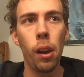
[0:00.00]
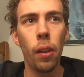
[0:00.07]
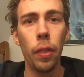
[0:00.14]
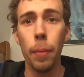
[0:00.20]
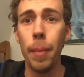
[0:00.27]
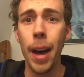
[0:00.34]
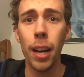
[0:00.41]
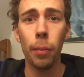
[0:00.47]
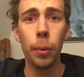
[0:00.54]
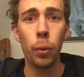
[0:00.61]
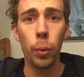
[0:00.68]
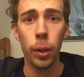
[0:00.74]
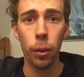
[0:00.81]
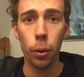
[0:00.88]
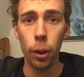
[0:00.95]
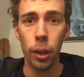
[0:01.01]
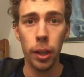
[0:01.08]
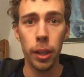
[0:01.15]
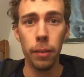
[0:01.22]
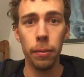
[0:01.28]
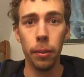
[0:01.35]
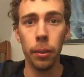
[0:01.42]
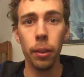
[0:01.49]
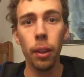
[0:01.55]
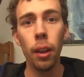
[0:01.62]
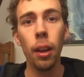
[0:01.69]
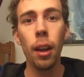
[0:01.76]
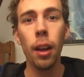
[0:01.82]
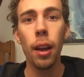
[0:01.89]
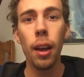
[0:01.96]
the battle between good and evil.
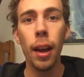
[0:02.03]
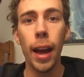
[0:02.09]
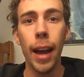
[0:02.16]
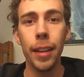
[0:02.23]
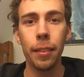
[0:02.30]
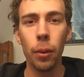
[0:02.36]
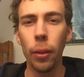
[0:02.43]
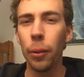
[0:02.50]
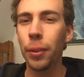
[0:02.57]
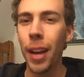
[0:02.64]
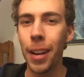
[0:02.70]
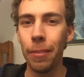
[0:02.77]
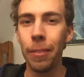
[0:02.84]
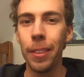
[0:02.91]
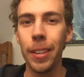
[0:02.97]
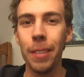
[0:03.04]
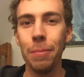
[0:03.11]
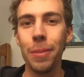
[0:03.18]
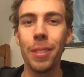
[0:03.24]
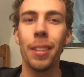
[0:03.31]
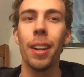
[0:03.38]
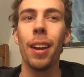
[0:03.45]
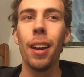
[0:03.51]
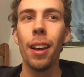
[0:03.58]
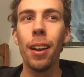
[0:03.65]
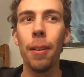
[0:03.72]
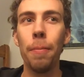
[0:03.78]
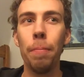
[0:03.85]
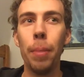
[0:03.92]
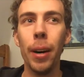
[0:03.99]
And so those kind of themes.
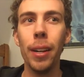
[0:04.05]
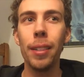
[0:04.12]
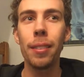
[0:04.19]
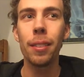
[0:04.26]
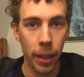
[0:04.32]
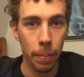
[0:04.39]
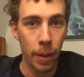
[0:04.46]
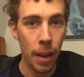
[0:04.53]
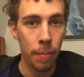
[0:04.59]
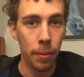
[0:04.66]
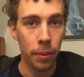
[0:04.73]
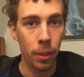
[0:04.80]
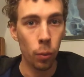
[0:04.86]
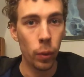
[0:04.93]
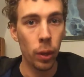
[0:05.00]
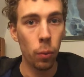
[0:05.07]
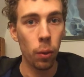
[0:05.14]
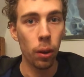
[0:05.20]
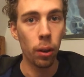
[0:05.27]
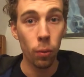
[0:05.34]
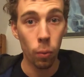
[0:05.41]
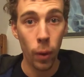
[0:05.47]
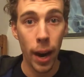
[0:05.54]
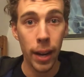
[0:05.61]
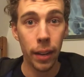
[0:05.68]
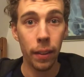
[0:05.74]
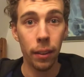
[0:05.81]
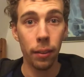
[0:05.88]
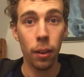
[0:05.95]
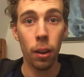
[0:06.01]
But the papers that we were
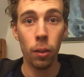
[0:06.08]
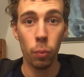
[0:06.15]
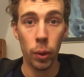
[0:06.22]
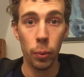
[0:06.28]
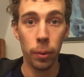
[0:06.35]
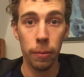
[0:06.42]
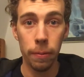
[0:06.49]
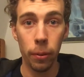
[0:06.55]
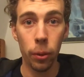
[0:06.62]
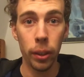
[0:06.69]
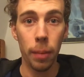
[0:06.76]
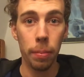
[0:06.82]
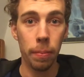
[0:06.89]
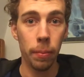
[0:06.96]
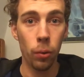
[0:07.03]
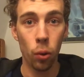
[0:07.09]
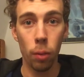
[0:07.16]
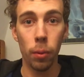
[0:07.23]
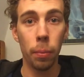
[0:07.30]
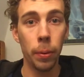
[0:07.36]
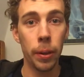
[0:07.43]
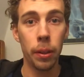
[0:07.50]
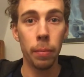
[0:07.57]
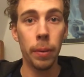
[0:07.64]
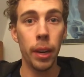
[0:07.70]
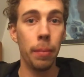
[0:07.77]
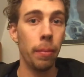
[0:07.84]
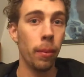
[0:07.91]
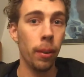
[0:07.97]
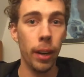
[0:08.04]
writing these on, we would fold up normal printer
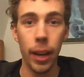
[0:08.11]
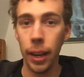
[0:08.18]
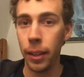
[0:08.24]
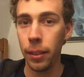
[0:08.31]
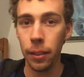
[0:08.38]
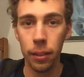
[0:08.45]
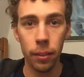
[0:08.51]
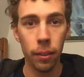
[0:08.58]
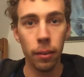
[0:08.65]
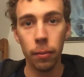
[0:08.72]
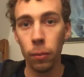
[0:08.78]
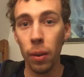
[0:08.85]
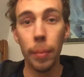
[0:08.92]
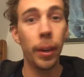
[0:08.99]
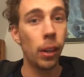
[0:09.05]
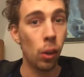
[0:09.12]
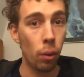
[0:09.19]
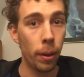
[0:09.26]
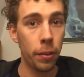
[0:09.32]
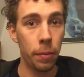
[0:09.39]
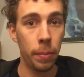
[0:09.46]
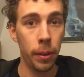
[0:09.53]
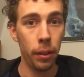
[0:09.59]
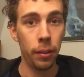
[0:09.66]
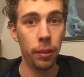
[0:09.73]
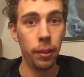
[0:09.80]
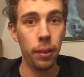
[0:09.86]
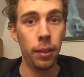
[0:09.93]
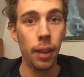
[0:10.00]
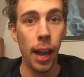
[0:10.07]
paper and rip it into a bunch of
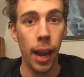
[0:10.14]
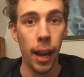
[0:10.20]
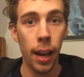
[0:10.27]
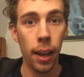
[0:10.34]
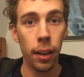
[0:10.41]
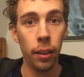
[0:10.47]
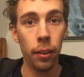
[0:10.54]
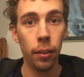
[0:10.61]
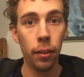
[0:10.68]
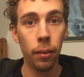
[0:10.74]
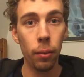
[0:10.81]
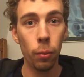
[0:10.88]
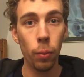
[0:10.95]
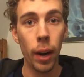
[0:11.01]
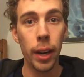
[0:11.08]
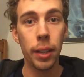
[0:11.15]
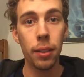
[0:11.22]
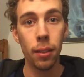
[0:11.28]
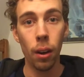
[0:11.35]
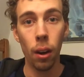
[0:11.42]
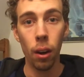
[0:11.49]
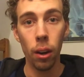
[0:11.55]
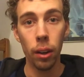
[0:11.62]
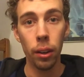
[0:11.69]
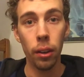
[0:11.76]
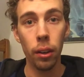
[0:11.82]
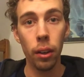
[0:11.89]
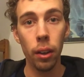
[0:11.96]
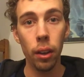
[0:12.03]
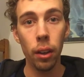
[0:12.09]
pieces and write
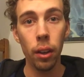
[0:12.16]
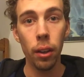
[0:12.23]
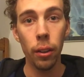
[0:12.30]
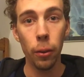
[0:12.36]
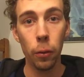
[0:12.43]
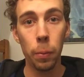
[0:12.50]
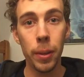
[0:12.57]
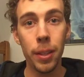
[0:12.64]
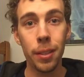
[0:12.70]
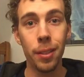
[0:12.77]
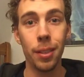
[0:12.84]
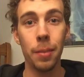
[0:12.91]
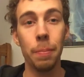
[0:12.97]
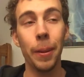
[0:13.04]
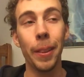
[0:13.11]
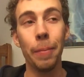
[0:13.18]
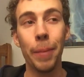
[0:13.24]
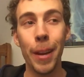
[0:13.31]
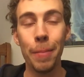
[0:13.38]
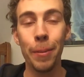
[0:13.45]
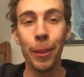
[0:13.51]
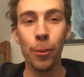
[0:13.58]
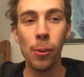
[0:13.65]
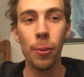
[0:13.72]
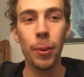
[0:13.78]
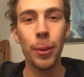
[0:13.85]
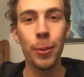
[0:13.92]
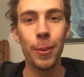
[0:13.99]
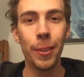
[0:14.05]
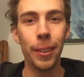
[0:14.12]
on those pieces. But the paper that we were
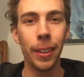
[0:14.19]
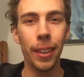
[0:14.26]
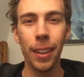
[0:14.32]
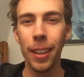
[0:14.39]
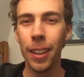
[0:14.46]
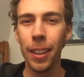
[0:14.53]
using